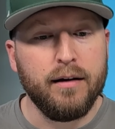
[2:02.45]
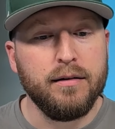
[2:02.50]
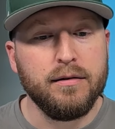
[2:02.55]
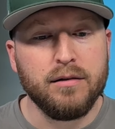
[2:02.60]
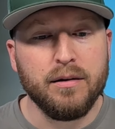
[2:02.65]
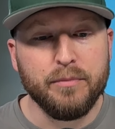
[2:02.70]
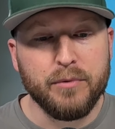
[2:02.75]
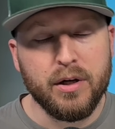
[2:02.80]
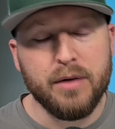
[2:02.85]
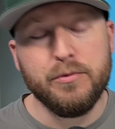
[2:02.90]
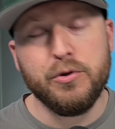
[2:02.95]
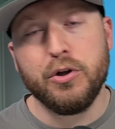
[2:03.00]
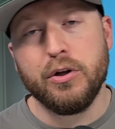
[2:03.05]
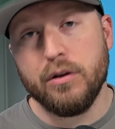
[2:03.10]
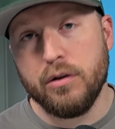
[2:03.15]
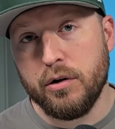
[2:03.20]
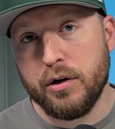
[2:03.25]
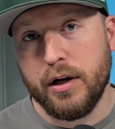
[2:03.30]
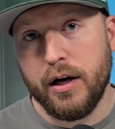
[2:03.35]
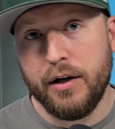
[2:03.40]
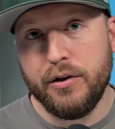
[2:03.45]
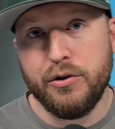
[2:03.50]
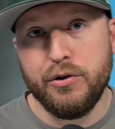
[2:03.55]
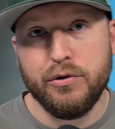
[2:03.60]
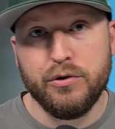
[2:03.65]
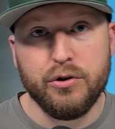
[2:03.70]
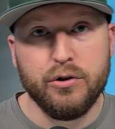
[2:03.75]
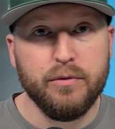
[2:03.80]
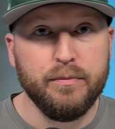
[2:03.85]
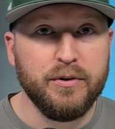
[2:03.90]
And sometimes you can look on
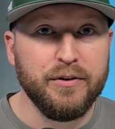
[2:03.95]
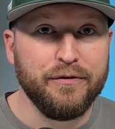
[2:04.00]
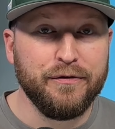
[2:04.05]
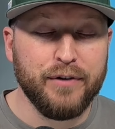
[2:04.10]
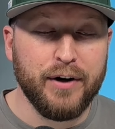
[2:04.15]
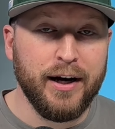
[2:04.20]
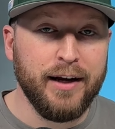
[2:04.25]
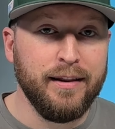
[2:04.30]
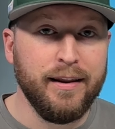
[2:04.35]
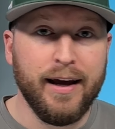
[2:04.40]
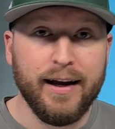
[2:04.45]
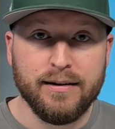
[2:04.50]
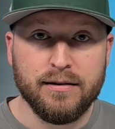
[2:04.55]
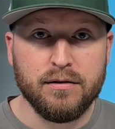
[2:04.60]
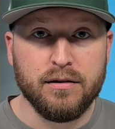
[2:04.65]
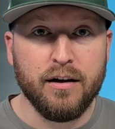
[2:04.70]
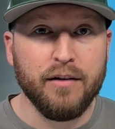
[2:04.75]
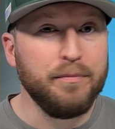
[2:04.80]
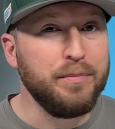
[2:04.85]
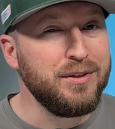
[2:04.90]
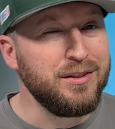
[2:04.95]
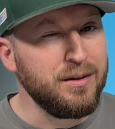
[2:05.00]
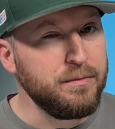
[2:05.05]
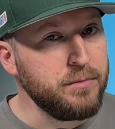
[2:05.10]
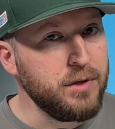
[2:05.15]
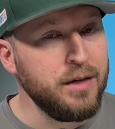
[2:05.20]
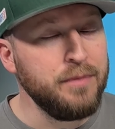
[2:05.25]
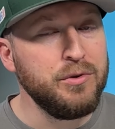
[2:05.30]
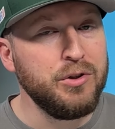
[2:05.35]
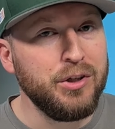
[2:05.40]
YouTube to find that stuff, but
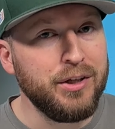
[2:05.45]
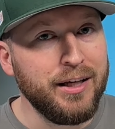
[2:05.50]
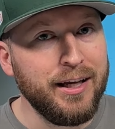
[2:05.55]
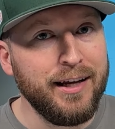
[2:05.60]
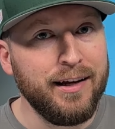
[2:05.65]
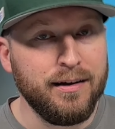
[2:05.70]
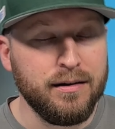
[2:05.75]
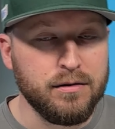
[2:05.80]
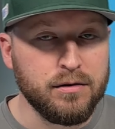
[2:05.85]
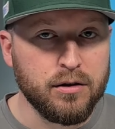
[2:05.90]
sometimes you can't.